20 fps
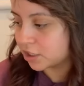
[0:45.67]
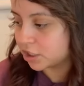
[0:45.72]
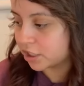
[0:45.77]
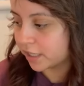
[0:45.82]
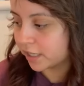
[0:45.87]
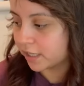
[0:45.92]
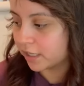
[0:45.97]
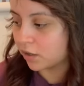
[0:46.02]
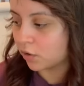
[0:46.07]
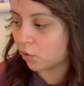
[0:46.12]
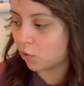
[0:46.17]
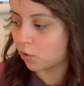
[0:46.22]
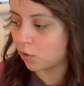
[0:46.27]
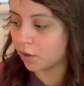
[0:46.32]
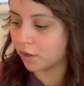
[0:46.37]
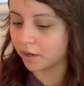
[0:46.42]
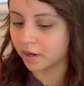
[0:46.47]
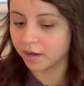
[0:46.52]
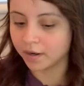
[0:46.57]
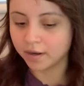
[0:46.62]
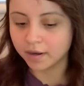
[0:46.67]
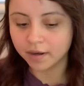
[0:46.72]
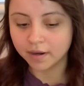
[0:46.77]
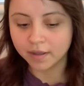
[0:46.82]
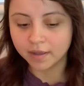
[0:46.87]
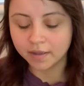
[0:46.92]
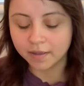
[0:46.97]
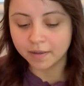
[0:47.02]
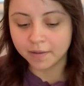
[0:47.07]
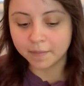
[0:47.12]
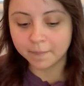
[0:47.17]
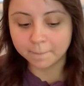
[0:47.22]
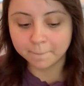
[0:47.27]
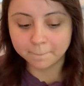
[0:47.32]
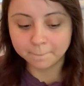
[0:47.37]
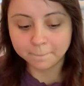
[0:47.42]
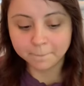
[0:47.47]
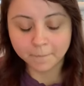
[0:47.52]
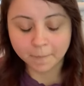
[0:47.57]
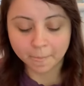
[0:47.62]
yet or
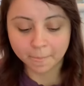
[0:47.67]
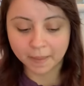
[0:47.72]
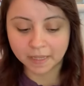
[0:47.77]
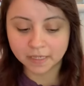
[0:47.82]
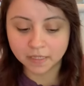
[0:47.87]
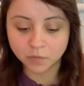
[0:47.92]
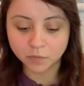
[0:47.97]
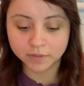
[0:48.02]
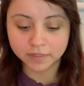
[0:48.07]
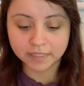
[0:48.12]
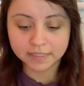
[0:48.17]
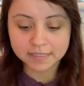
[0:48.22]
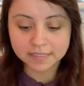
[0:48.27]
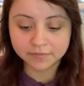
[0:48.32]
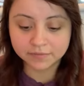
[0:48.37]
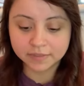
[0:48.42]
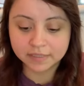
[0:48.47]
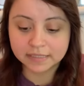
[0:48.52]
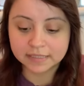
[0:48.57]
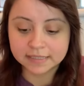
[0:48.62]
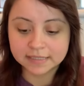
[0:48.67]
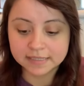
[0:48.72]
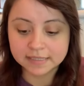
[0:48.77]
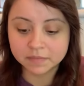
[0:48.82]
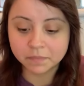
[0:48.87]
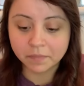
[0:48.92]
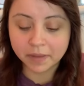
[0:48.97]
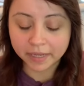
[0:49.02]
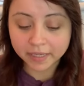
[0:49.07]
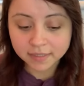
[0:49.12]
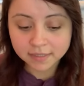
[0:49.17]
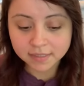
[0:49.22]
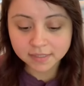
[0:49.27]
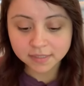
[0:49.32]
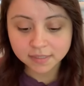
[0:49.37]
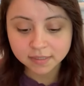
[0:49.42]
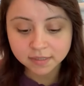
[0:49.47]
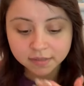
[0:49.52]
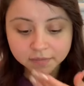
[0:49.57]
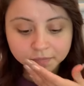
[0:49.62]
anyone that's even
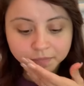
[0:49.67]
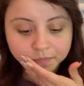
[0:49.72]
expecting,